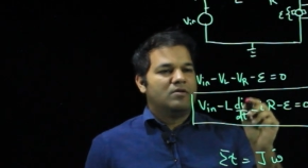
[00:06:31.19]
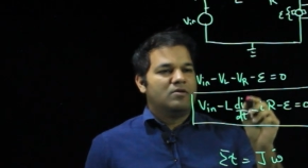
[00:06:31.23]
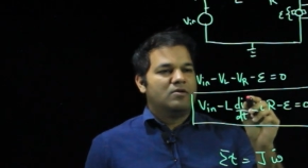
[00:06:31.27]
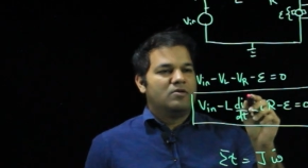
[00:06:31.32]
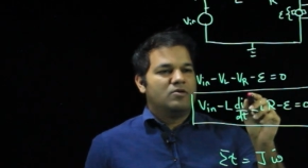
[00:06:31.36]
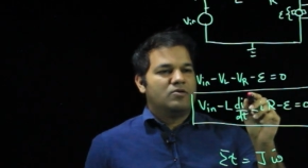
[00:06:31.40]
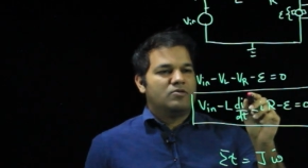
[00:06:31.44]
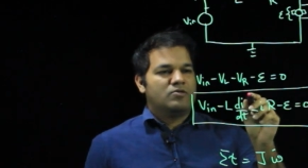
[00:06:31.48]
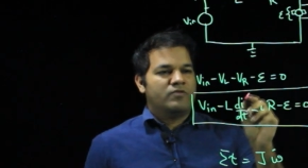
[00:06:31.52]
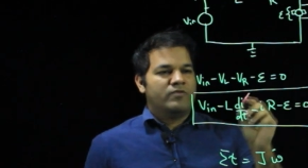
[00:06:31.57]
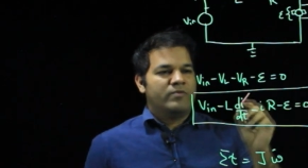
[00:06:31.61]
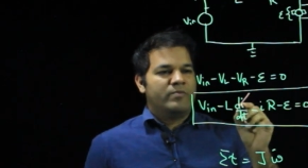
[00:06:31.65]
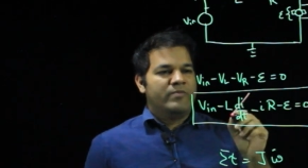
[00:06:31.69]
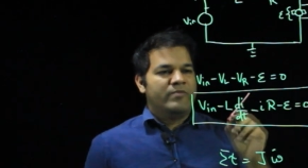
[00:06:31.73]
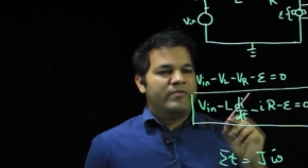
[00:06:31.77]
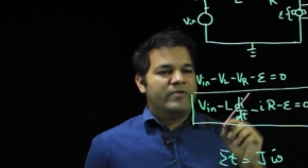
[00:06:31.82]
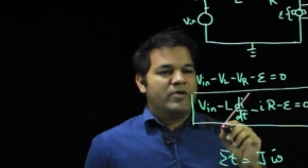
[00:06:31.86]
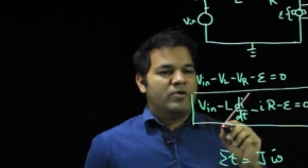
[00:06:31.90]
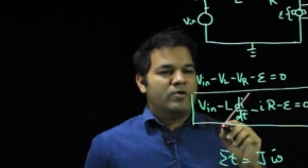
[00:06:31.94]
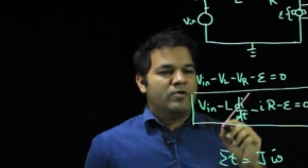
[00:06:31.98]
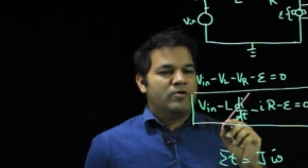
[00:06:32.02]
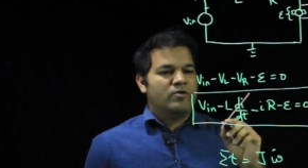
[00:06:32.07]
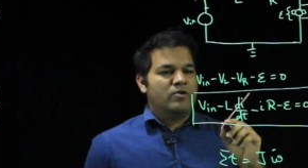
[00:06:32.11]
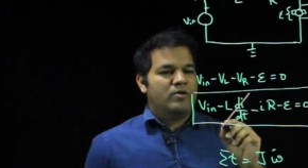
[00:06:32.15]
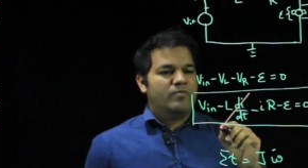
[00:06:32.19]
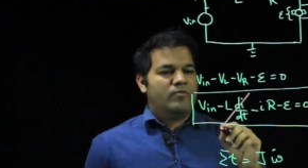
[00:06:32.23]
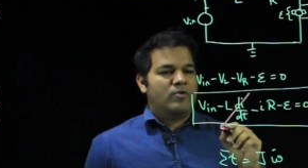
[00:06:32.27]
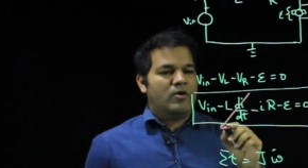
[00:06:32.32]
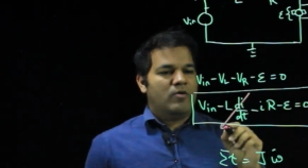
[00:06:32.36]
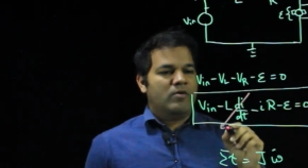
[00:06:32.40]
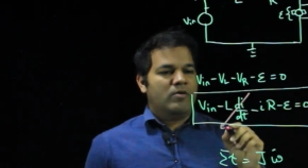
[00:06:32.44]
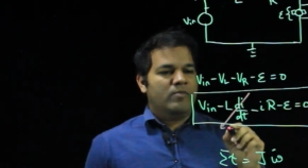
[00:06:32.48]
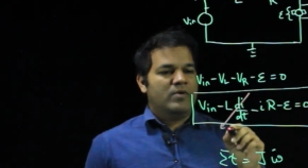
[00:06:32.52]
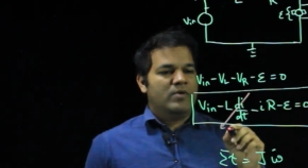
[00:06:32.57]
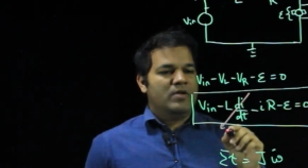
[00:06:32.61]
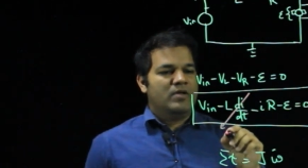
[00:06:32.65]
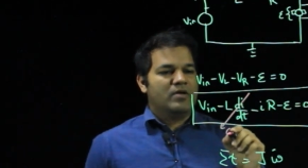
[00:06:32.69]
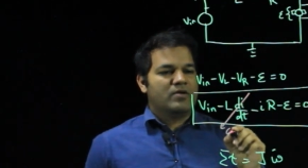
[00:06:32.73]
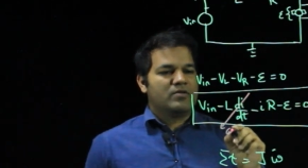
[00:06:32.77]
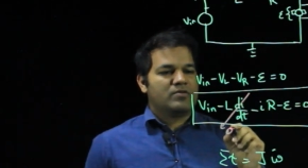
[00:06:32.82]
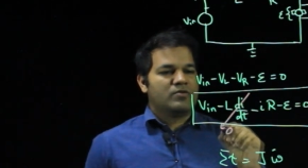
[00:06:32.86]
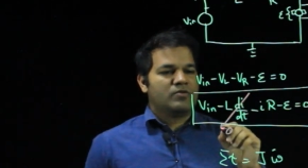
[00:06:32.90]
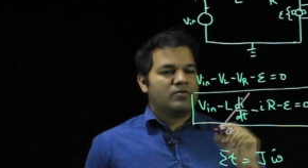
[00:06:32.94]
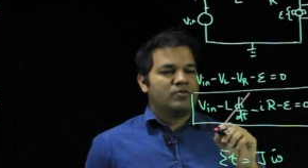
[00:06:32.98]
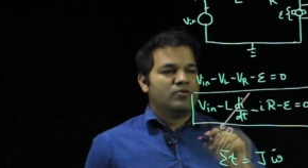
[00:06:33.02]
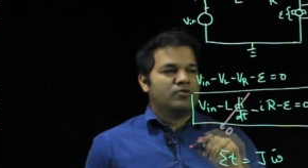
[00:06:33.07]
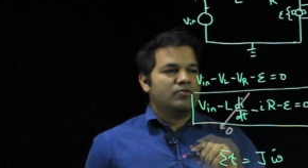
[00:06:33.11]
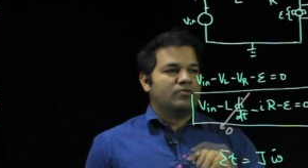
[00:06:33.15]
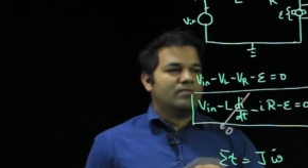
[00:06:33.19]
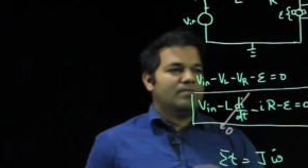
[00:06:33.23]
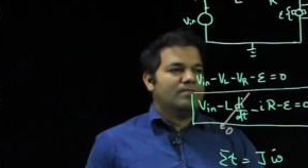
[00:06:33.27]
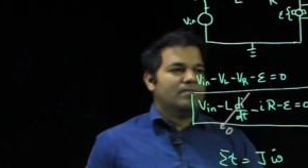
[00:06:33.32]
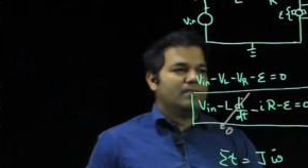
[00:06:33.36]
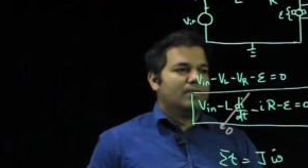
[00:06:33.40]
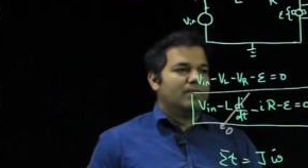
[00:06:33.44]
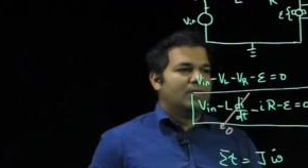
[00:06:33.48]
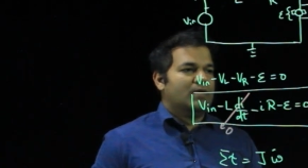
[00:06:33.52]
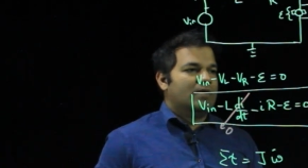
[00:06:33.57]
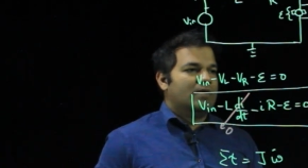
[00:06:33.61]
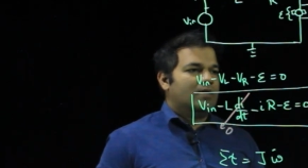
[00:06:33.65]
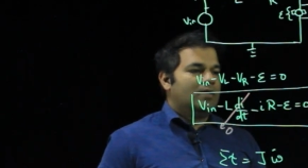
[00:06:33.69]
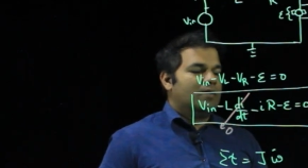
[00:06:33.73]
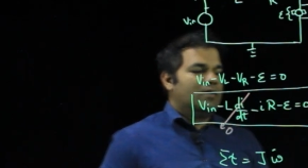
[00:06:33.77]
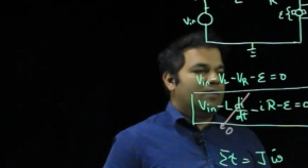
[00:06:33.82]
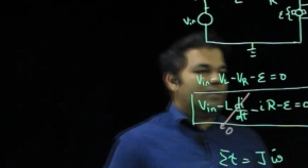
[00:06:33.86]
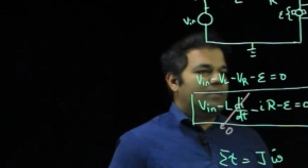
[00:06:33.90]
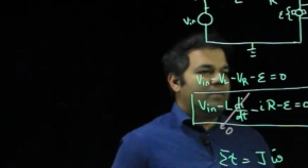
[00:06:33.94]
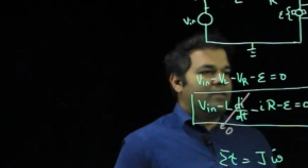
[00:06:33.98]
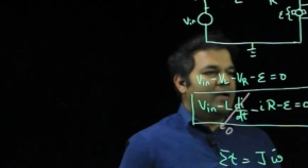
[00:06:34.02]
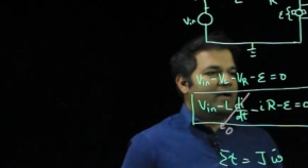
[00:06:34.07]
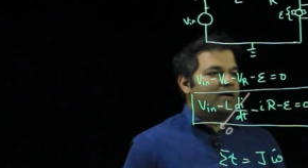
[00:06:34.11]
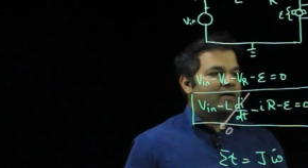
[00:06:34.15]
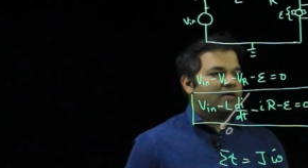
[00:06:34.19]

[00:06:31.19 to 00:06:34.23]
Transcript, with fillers: So we, we could probably assume that